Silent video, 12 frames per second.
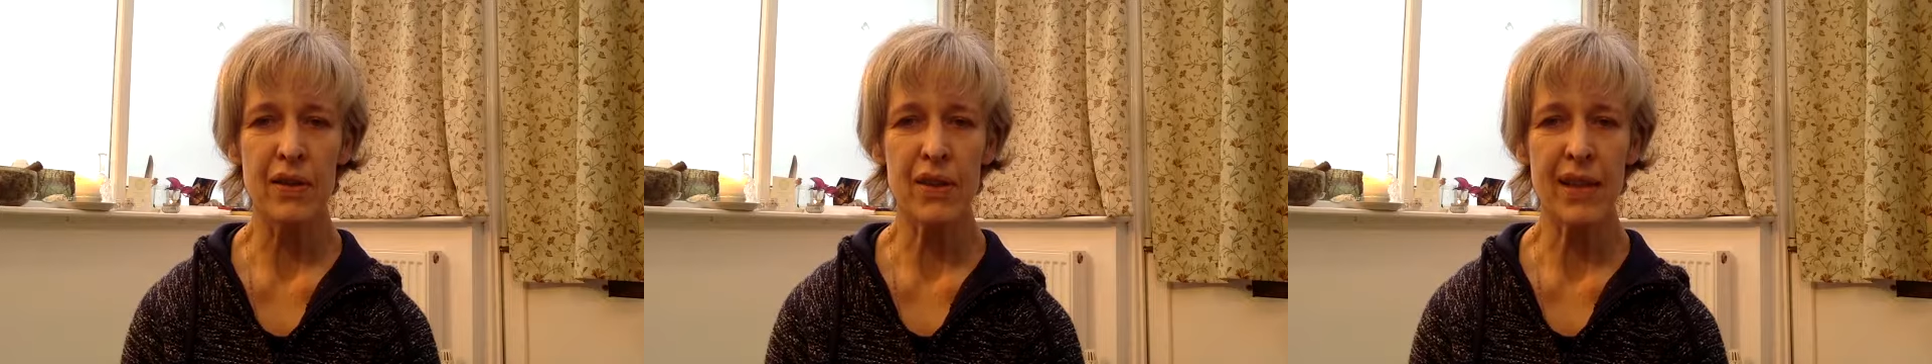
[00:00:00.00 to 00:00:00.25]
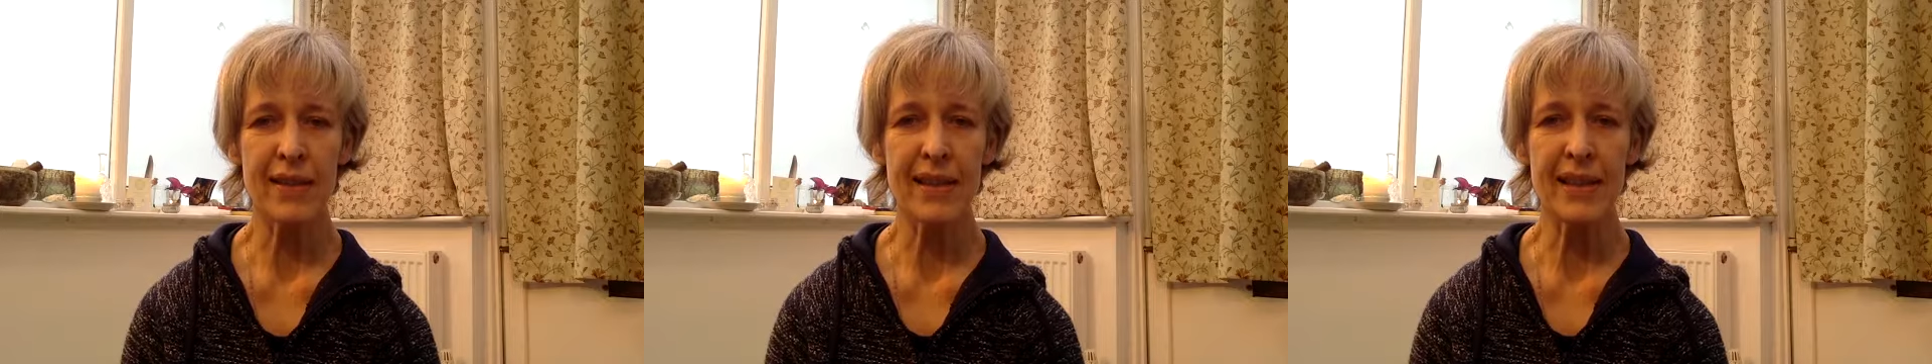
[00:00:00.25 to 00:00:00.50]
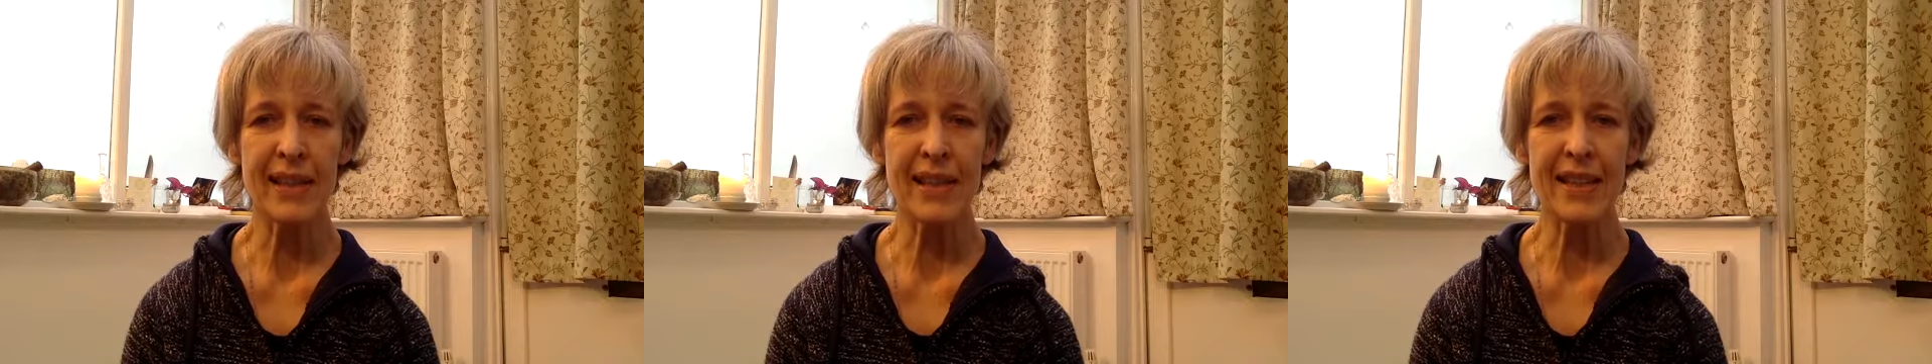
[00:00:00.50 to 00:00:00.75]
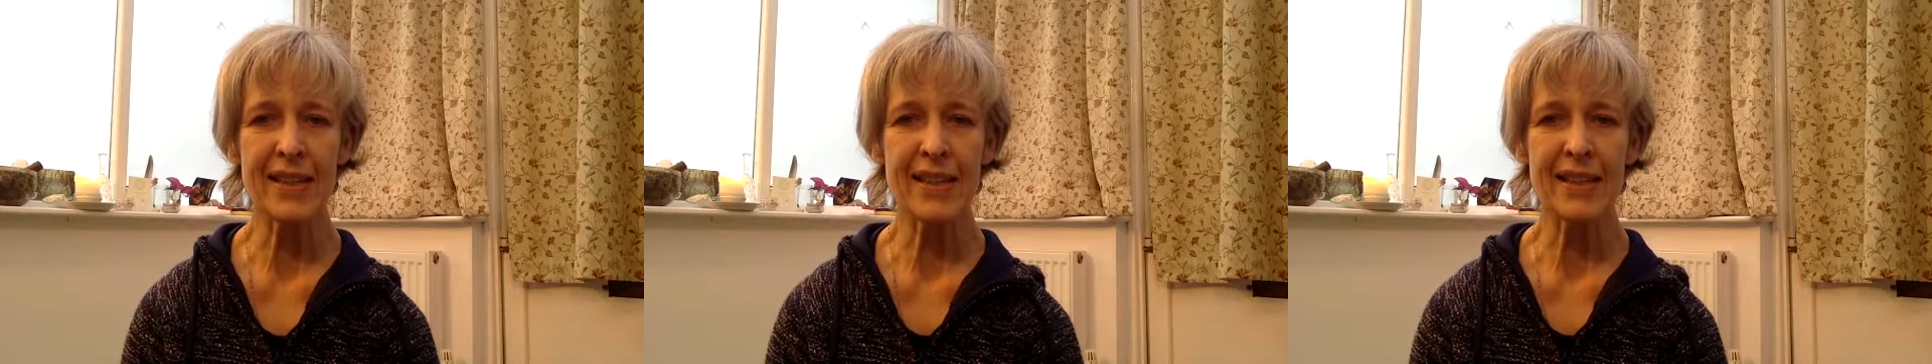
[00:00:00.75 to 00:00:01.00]

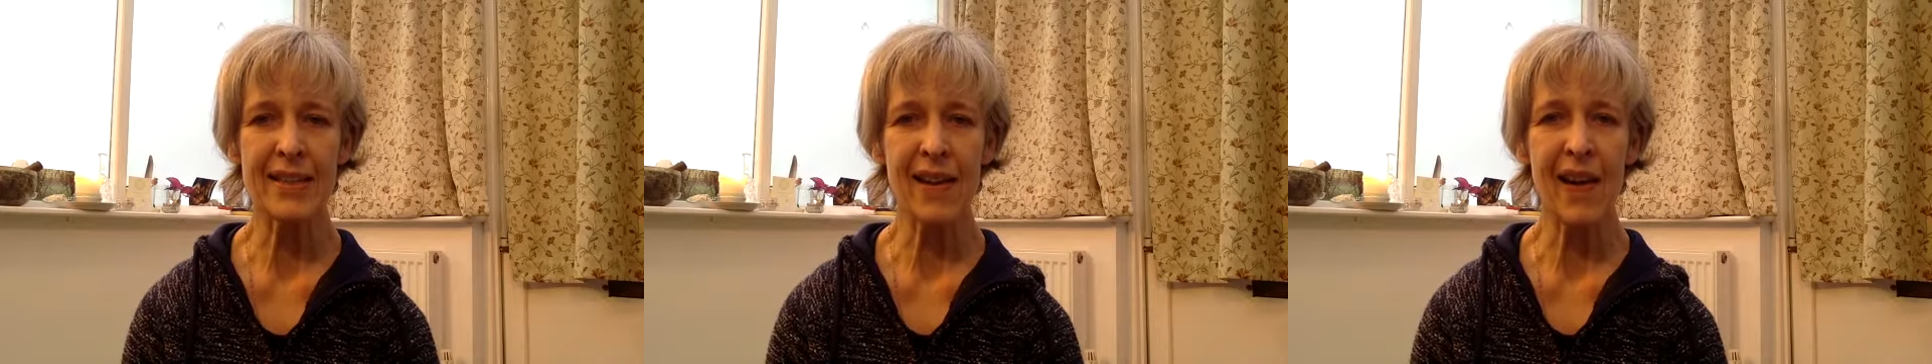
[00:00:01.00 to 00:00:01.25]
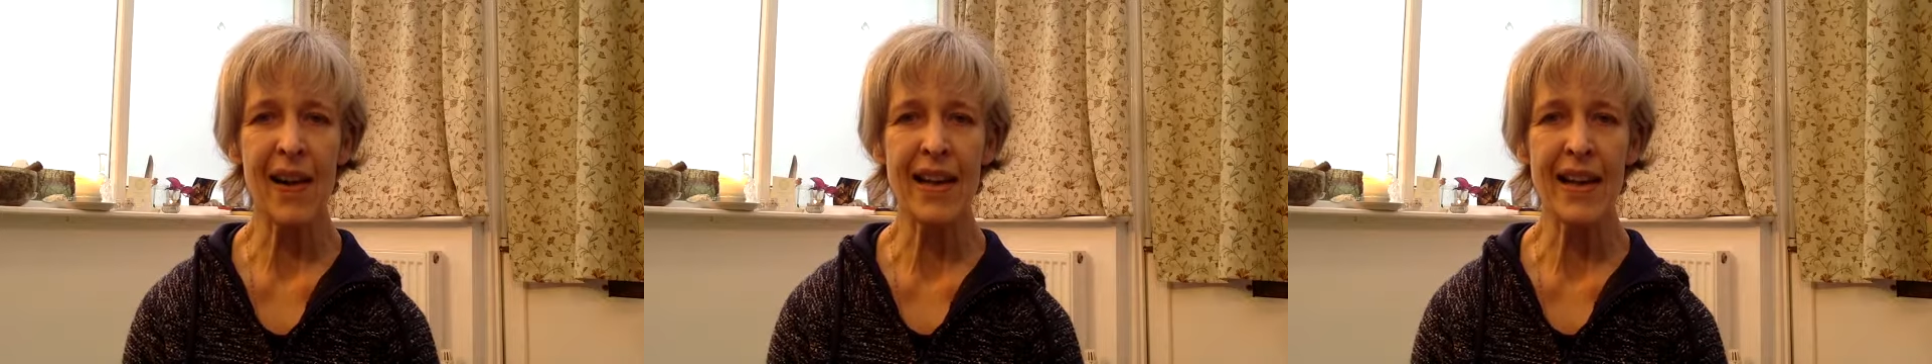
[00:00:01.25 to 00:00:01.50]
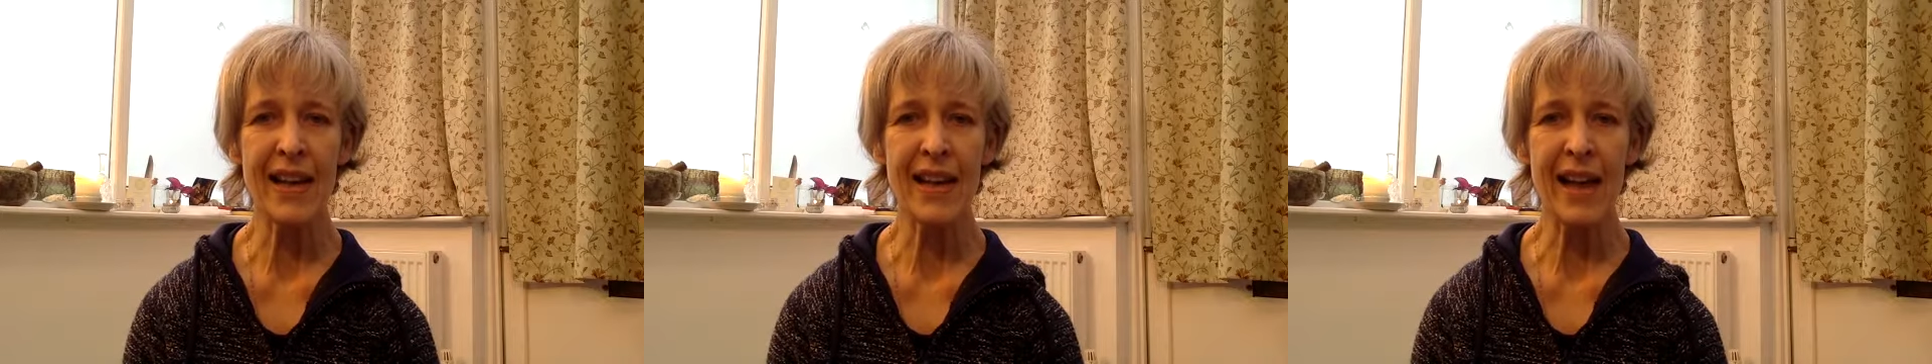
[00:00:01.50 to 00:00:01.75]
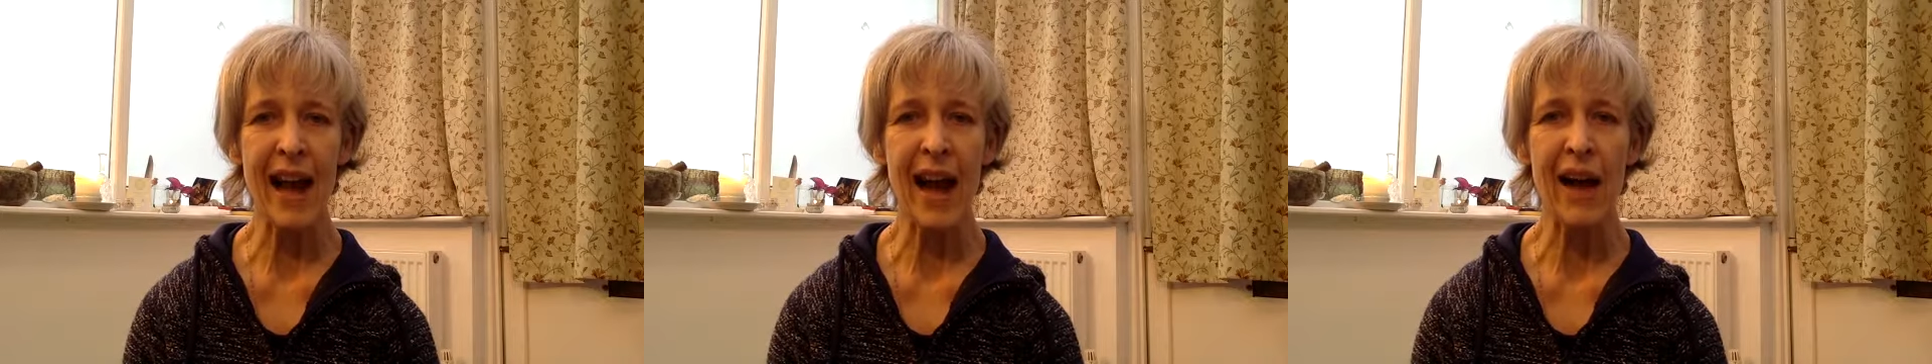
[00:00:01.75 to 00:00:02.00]
gently
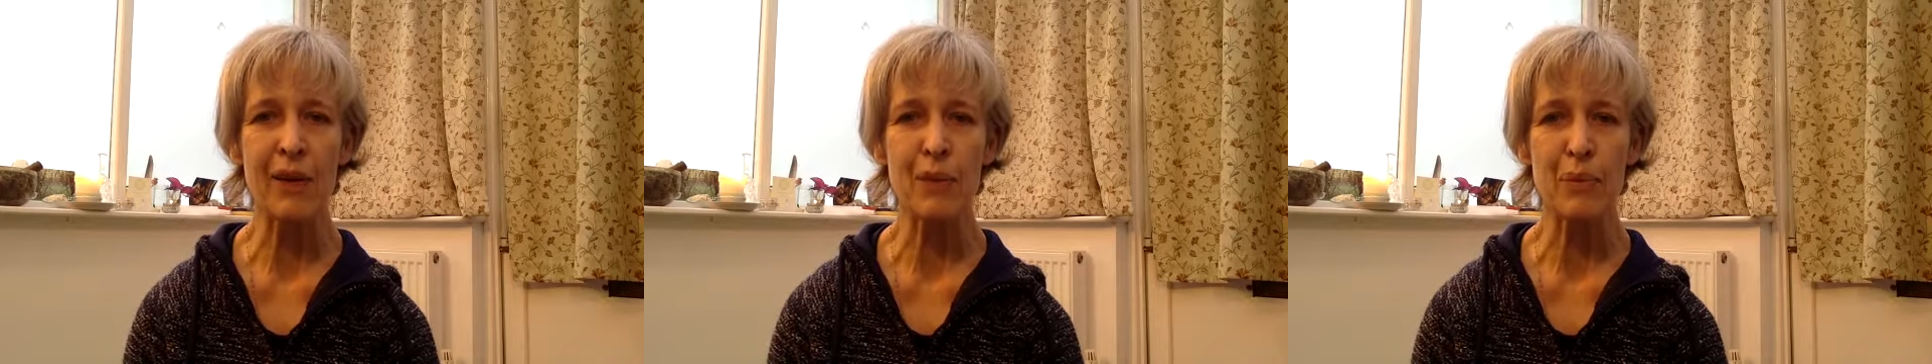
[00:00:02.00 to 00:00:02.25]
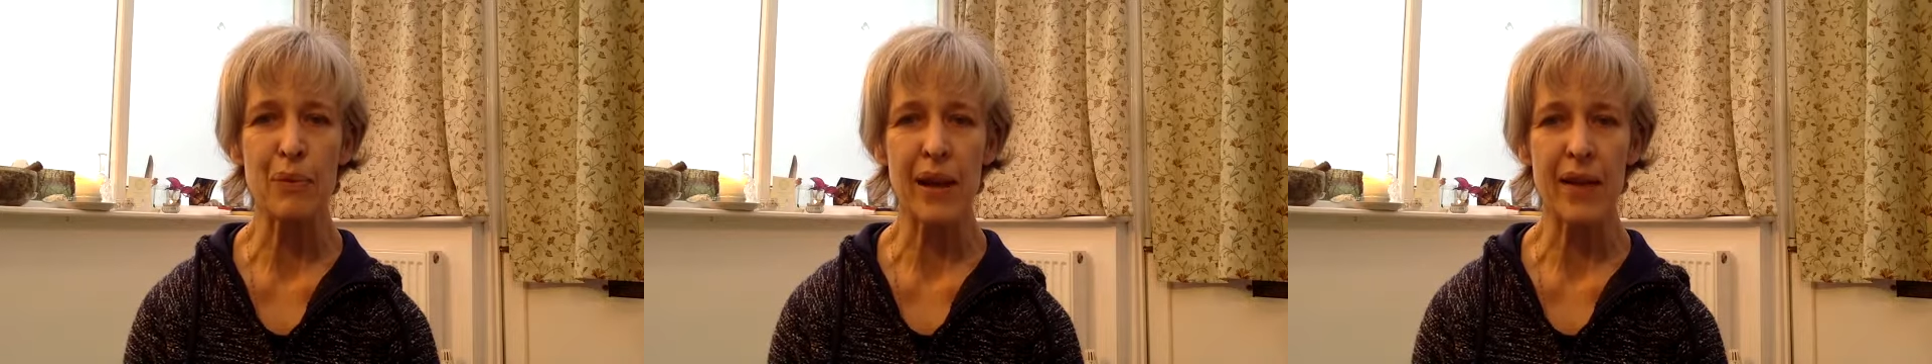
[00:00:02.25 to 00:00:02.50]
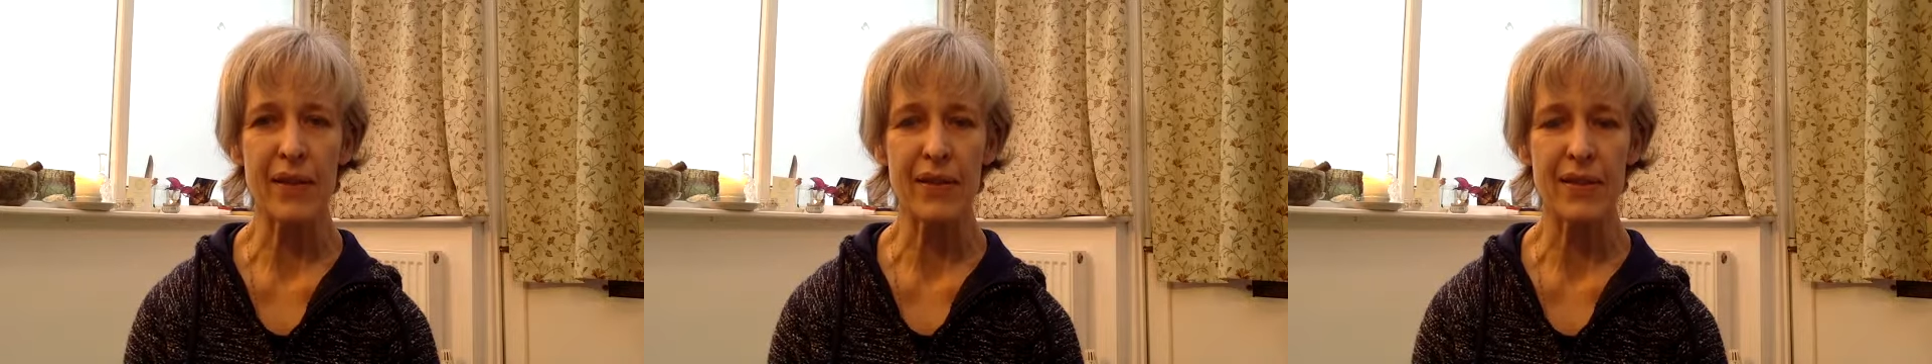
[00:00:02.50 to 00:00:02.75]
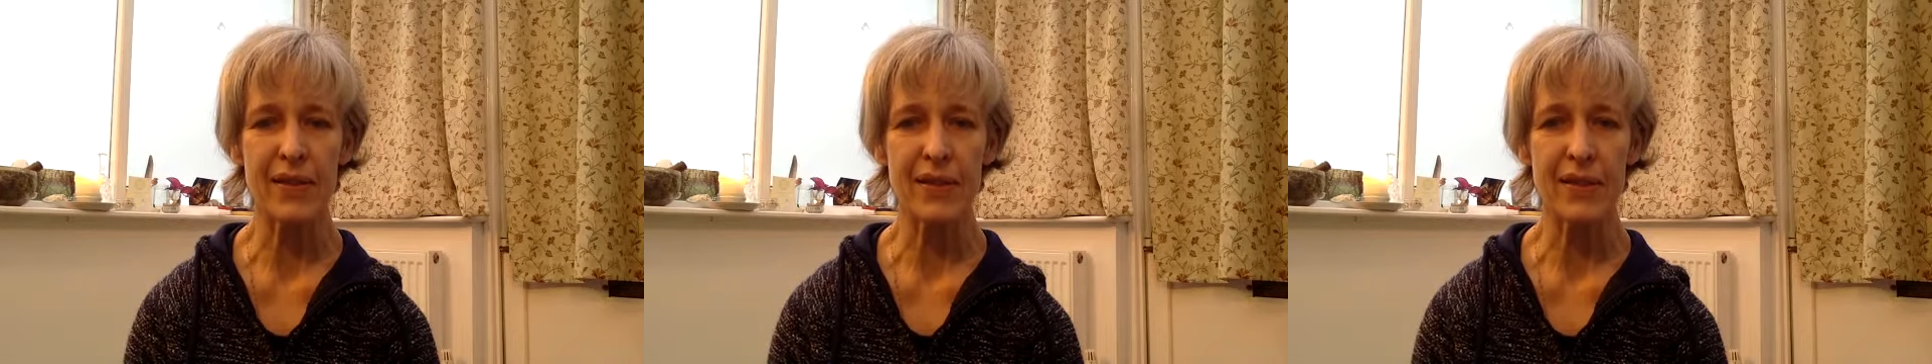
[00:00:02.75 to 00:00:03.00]
sighing out
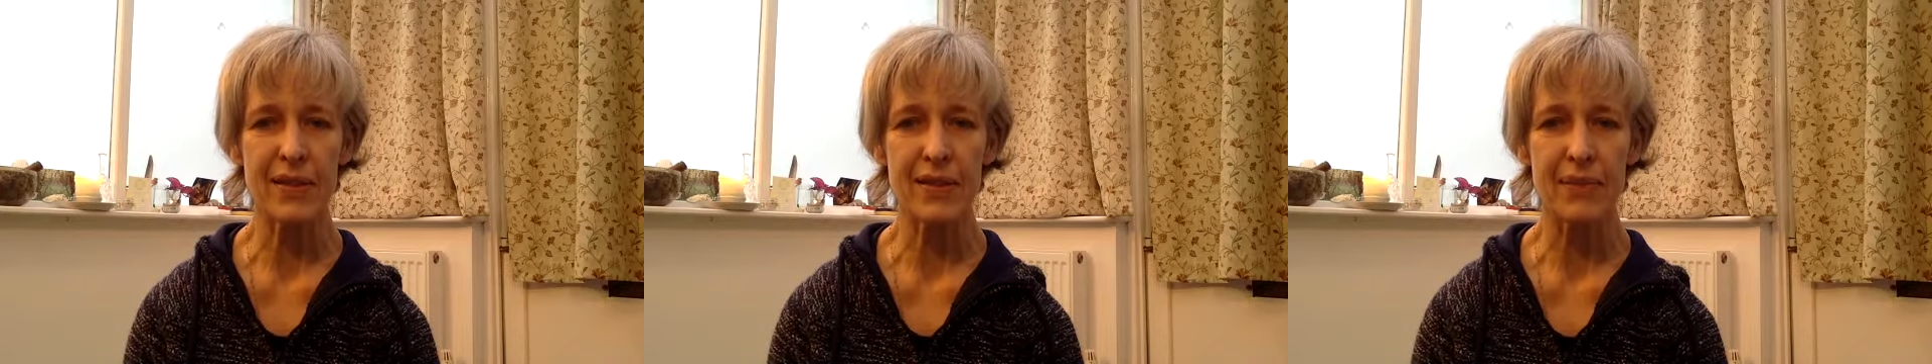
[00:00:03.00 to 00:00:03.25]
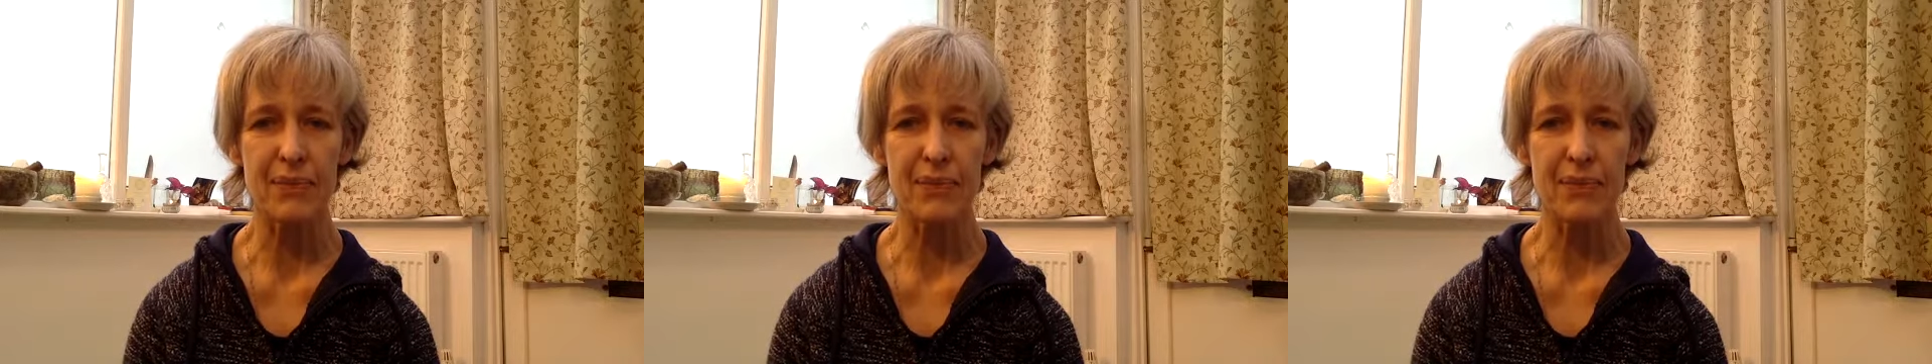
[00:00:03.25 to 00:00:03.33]
breaths.